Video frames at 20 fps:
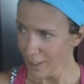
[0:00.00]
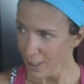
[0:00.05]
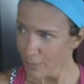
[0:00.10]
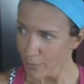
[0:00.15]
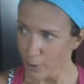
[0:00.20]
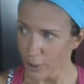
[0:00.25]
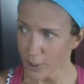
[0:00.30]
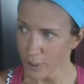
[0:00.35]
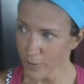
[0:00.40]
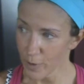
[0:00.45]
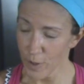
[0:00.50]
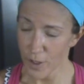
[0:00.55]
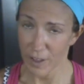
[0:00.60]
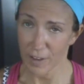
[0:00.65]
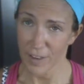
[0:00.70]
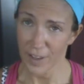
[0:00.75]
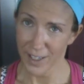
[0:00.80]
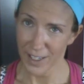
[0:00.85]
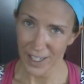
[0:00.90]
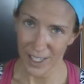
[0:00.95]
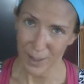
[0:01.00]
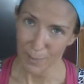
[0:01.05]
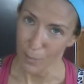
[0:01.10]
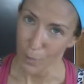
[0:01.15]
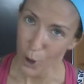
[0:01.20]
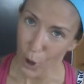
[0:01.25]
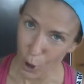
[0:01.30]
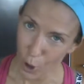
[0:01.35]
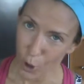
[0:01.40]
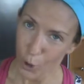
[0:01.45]
for all of you that think I'm
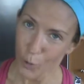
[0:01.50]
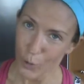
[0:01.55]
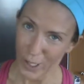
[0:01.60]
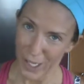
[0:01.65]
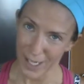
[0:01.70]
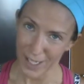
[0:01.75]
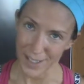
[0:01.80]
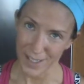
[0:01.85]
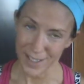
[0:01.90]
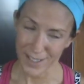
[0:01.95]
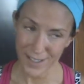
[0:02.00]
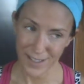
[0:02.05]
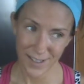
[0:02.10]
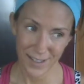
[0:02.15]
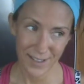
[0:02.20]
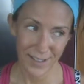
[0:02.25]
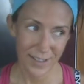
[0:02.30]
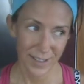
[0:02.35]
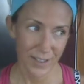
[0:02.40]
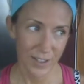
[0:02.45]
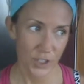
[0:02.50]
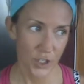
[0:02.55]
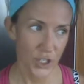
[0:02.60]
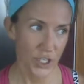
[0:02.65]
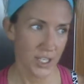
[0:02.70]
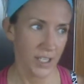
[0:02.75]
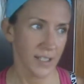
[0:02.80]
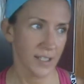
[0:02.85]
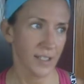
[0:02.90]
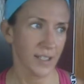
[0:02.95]
always
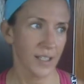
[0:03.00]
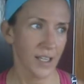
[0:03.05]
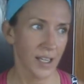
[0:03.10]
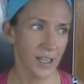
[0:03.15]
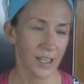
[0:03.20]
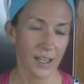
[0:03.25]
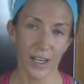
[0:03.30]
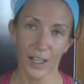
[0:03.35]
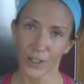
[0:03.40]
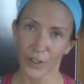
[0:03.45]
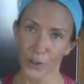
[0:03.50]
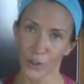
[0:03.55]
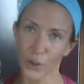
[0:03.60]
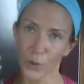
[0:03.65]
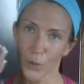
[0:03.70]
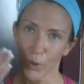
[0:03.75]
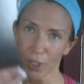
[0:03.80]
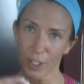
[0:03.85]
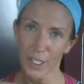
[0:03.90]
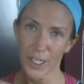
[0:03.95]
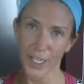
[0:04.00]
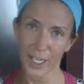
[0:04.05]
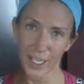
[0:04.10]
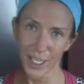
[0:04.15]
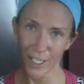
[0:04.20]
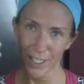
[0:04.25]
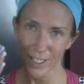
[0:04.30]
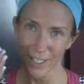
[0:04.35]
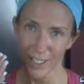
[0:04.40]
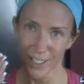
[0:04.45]
cheesily color
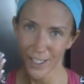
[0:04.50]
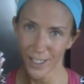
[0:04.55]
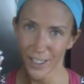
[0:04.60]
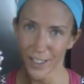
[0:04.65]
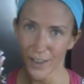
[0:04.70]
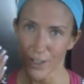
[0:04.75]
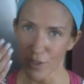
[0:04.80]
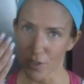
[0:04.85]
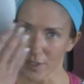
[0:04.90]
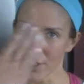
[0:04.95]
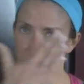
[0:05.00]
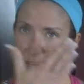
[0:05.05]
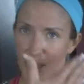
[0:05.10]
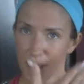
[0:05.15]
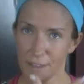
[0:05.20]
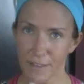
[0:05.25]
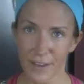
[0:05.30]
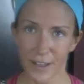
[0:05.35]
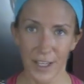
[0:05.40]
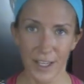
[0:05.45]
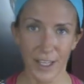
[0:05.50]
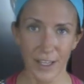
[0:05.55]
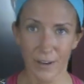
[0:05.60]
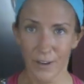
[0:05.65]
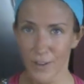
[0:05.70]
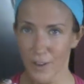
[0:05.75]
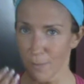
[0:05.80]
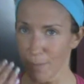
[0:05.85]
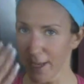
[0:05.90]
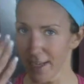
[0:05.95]
coordinated, there's nothing
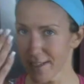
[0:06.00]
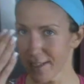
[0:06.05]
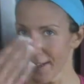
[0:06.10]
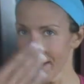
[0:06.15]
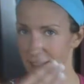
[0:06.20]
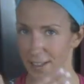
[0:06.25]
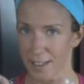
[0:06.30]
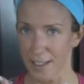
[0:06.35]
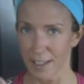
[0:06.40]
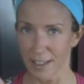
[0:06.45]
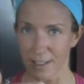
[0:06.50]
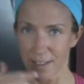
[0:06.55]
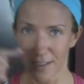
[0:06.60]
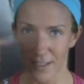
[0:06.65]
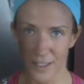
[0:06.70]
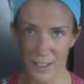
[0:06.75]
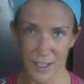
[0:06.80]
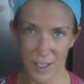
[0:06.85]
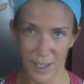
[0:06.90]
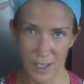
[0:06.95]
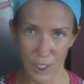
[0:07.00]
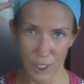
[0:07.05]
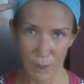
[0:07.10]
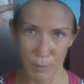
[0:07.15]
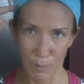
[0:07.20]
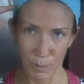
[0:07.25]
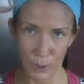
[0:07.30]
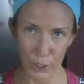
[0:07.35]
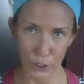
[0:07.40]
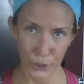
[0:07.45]
here that makes any sense.
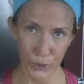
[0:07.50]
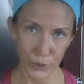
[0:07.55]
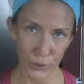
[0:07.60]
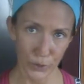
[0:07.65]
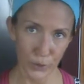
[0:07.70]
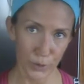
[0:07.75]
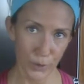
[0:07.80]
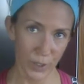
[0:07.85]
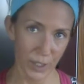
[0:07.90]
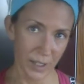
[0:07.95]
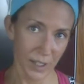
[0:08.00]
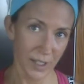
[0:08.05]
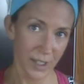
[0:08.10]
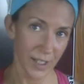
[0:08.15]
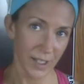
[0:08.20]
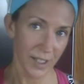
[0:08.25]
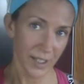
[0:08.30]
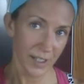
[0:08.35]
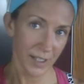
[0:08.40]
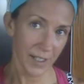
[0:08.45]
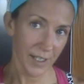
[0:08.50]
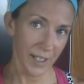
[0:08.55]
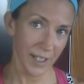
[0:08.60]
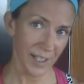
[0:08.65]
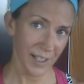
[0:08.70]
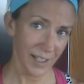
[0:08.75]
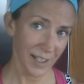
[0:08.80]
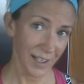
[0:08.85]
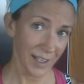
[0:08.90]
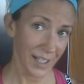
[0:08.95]
Blue,
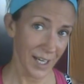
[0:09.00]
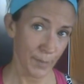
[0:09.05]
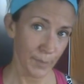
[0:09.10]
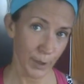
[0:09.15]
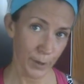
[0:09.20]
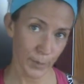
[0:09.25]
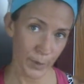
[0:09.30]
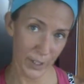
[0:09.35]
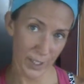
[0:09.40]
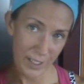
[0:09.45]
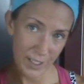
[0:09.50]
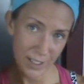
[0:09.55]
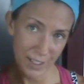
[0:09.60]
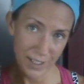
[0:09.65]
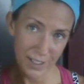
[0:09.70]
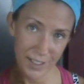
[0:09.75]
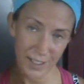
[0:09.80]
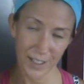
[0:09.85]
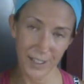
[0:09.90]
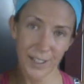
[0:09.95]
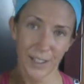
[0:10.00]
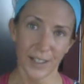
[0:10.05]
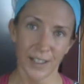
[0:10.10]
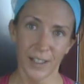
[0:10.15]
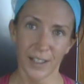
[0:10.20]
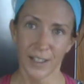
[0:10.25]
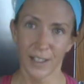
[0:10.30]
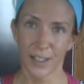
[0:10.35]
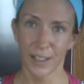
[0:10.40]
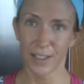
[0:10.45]
leopard print,
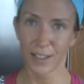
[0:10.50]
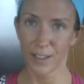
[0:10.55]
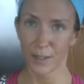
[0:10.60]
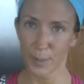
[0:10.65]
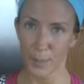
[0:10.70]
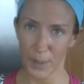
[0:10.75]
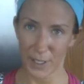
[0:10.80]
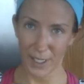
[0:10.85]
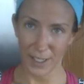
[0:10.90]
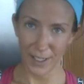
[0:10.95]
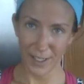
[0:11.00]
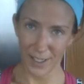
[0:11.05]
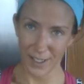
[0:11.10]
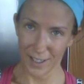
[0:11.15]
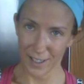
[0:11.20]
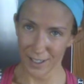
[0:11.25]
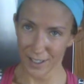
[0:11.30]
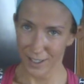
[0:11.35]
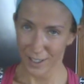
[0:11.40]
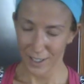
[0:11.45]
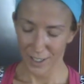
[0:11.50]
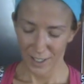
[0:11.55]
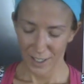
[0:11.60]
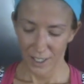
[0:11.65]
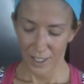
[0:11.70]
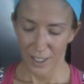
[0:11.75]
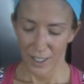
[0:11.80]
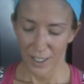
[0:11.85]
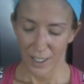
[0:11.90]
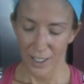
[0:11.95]
pink,
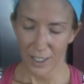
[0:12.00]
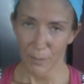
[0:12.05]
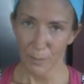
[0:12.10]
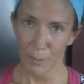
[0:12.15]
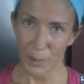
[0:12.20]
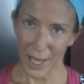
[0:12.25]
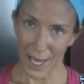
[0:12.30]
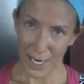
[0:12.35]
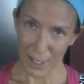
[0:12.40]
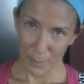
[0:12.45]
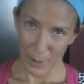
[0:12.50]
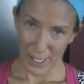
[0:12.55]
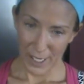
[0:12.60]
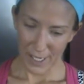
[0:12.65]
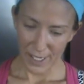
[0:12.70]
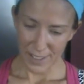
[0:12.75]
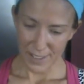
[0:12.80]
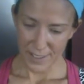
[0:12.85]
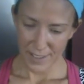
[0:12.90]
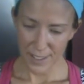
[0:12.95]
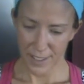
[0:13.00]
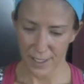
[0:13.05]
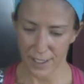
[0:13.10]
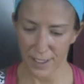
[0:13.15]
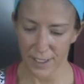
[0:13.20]
black pants.